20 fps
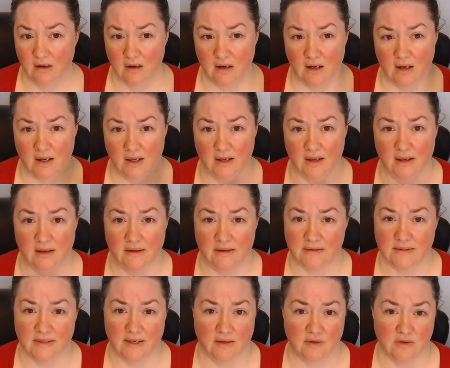uh, a
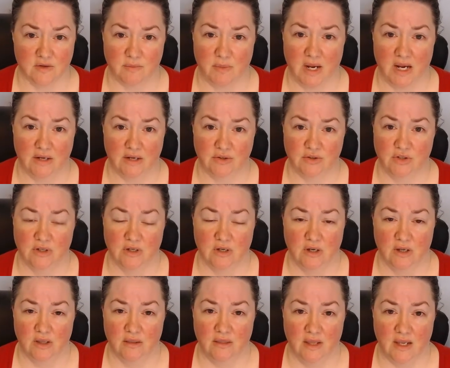sales page,
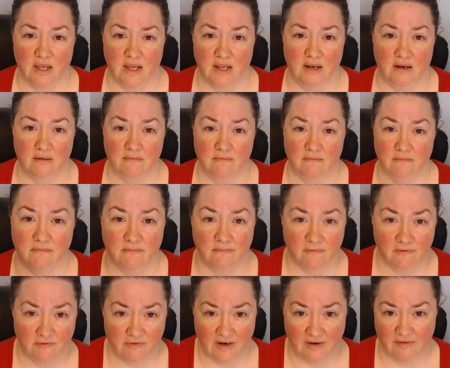then
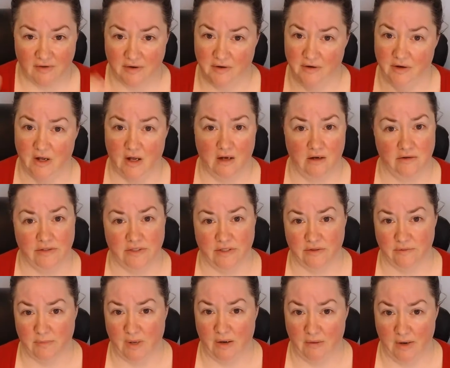five hundred dollars
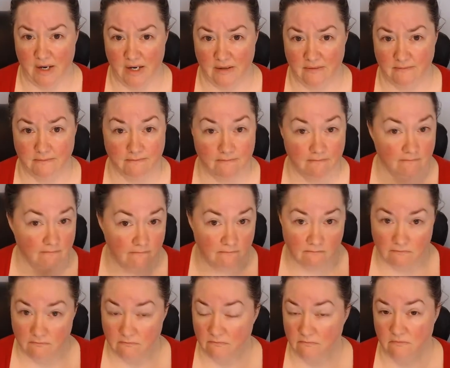is my rate.
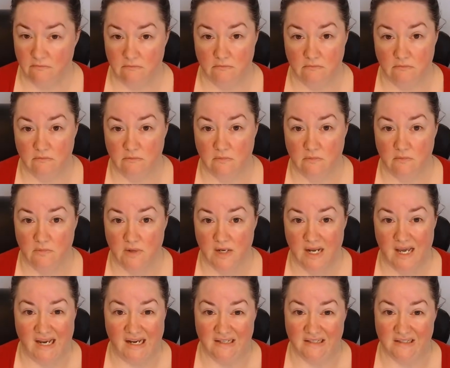
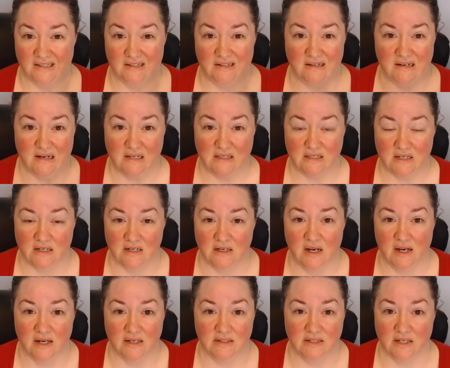Nice, easy.
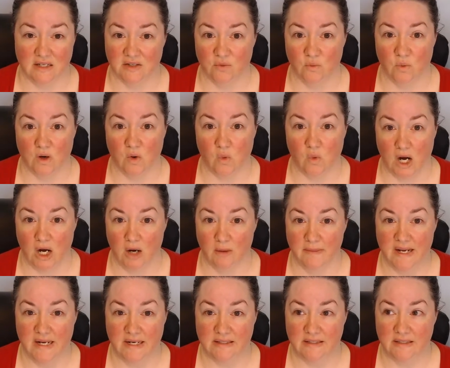It doesn't require
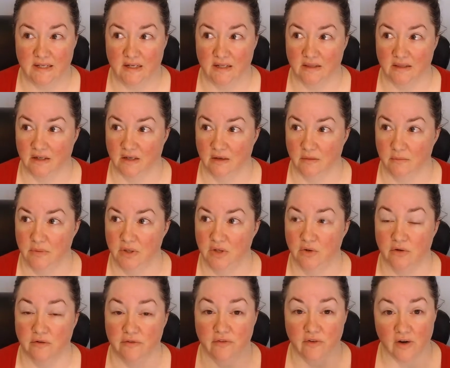me to sit at the
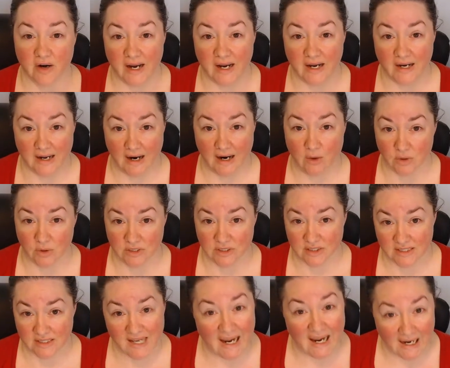computer for eight hours
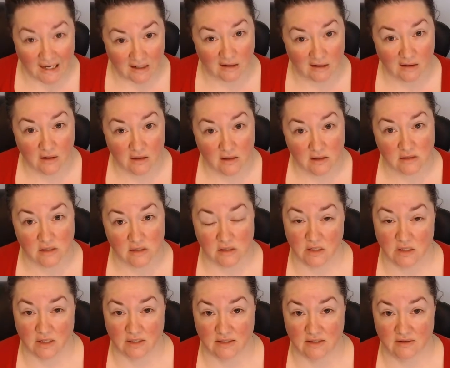a day to
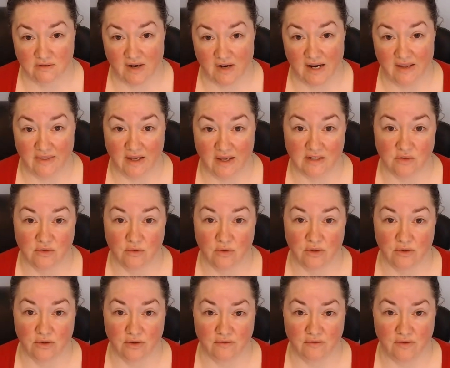justify that two
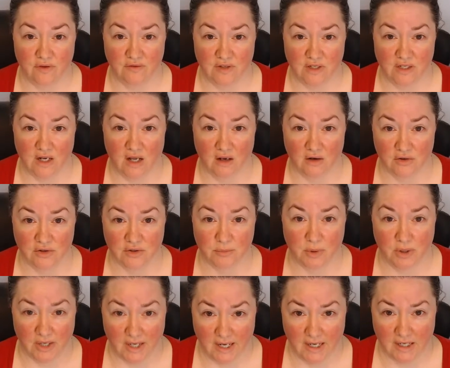hundred and fifty dollars
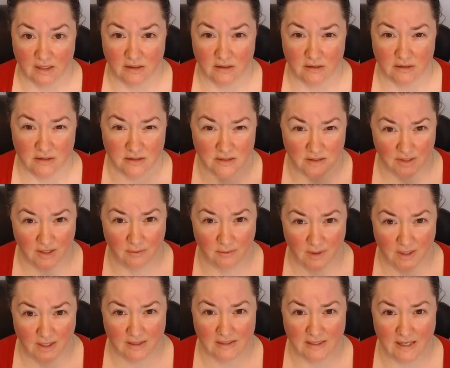per day. Do you get
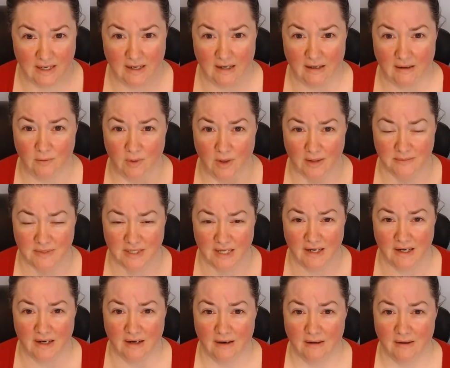what I say? What I'm
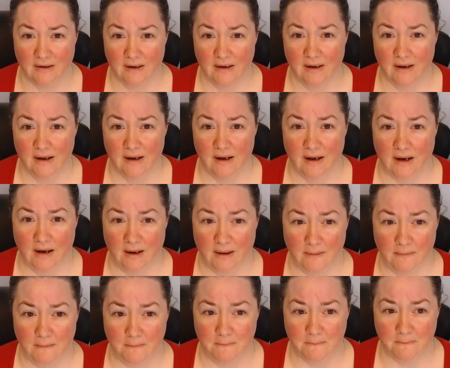saying here?
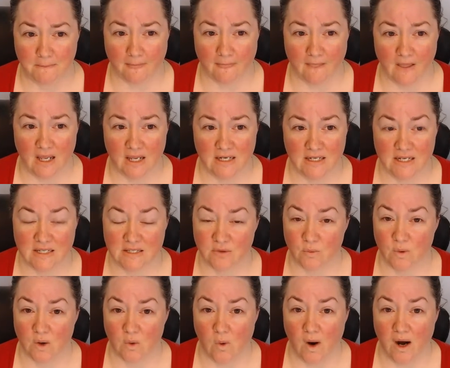Um, it doesn't
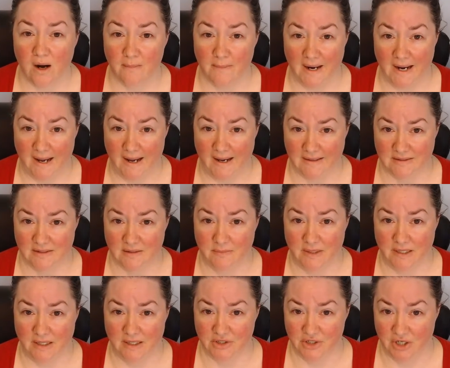require my ass to
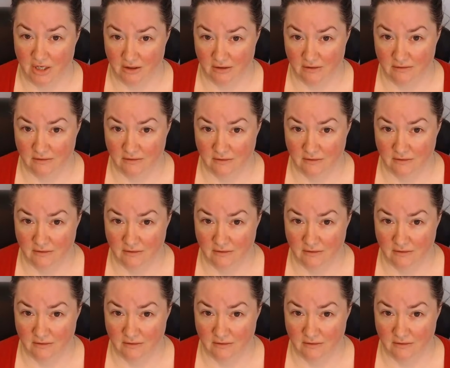be in a chair